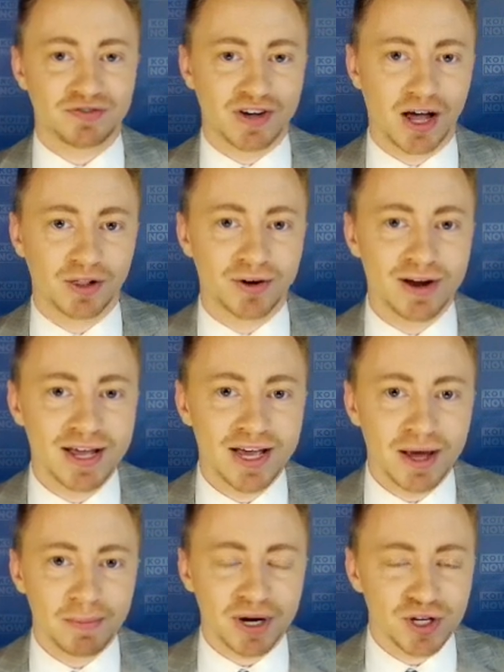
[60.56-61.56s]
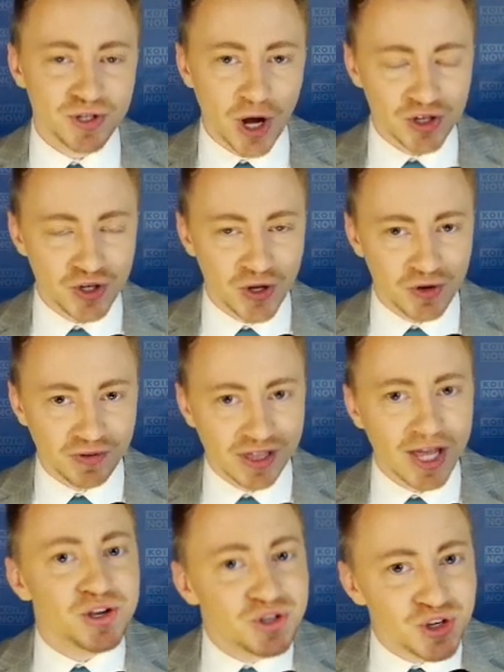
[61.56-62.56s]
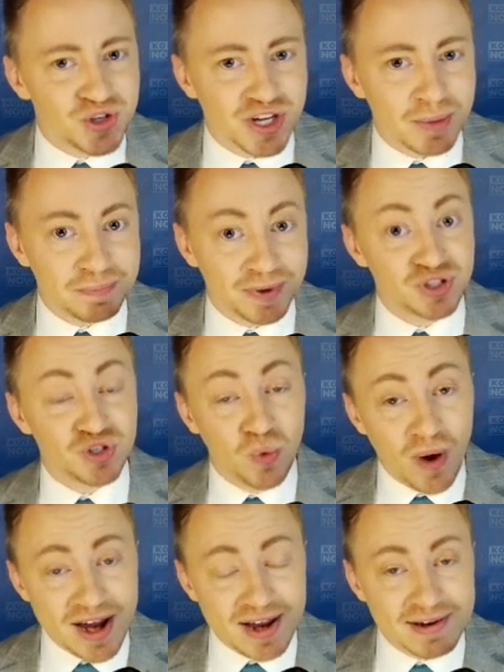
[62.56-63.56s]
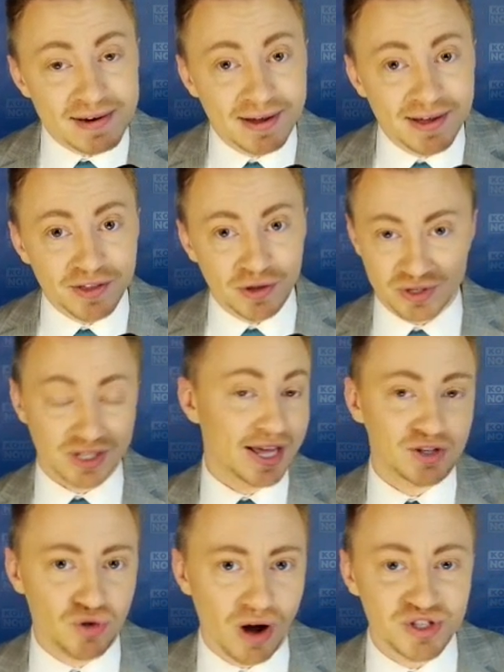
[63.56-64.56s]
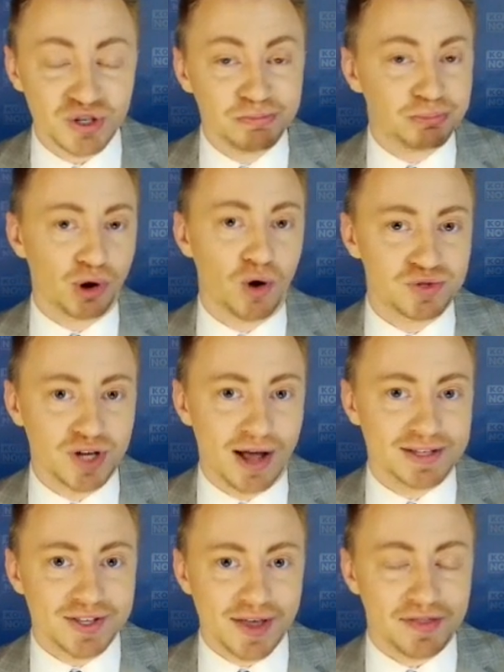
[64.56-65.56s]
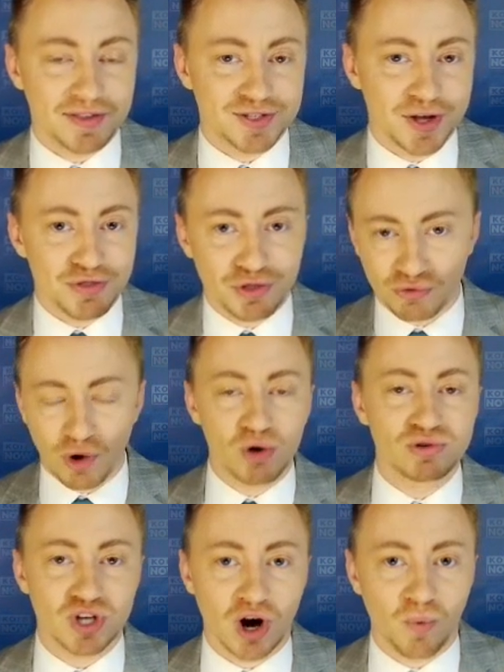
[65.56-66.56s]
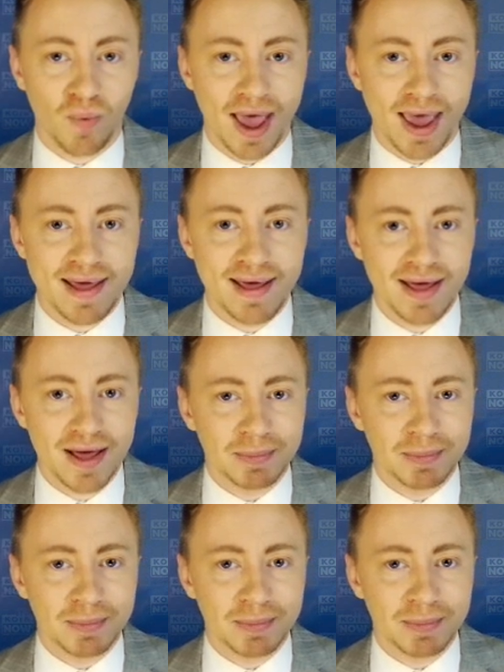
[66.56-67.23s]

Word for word: of color, but it's also the relationship between those electrons and protons that the sun throws our way,